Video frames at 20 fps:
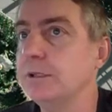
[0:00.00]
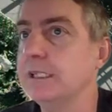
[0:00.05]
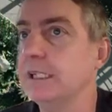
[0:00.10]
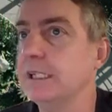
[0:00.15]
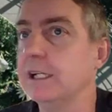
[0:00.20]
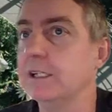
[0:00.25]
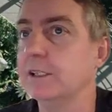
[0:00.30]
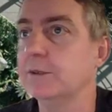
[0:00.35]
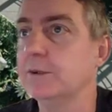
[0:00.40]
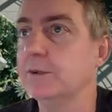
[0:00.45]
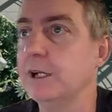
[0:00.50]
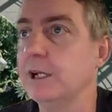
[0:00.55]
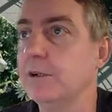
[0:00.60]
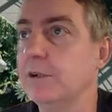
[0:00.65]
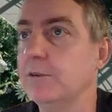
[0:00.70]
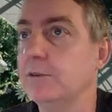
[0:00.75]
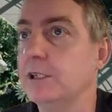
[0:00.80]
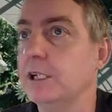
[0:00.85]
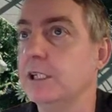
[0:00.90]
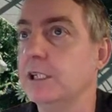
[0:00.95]
be done as
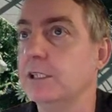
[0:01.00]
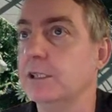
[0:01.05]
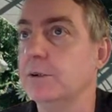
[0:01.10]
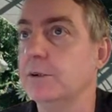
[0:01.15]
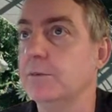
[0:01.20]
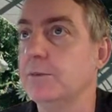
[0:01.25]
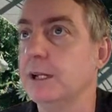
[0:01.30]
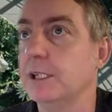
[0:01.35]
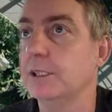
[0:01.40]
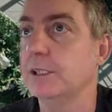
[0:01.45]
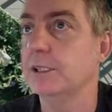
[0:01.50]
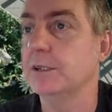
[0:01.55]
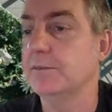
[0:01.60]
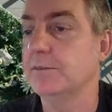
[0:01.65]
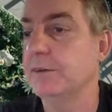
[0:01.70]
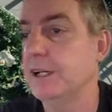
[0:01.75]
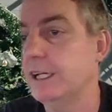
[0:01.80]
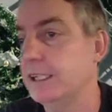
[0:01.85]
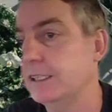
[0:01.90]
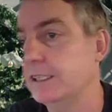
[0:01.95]
well. So balance sheet
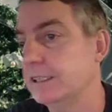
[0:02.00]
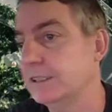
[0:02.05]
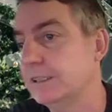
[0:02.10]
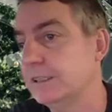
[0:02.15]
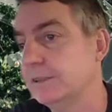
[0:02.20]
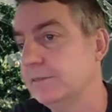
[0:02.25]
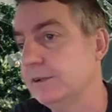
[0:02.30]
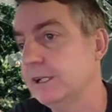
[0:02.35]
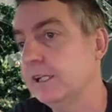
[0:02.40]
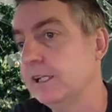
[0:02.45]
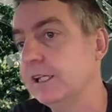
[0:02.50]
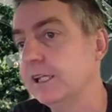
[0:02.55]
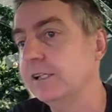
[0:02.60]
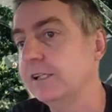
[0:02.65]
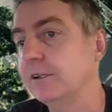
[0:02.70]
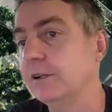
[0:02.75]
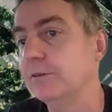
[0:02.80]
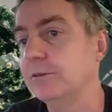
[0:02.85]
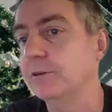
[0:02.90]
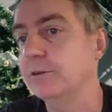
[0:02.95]
planning is similar,
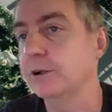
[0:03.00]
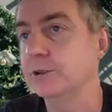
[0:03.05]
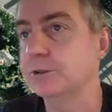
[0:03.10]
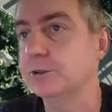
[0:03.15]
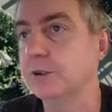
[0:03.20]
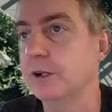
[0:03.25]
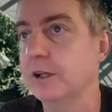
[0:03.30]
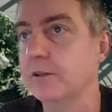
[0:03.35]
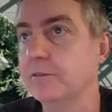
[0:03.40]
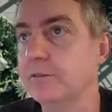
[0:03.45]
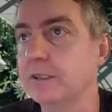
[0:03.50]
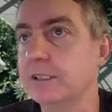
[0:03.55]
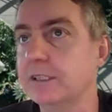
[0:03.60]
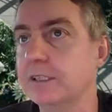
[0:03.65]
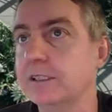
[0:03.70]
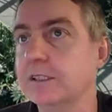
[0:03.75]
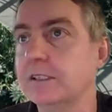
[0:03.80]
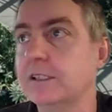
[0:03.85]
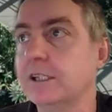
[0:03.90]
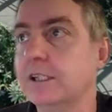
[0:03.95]
and you've got
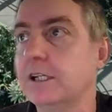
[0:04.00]
drivers.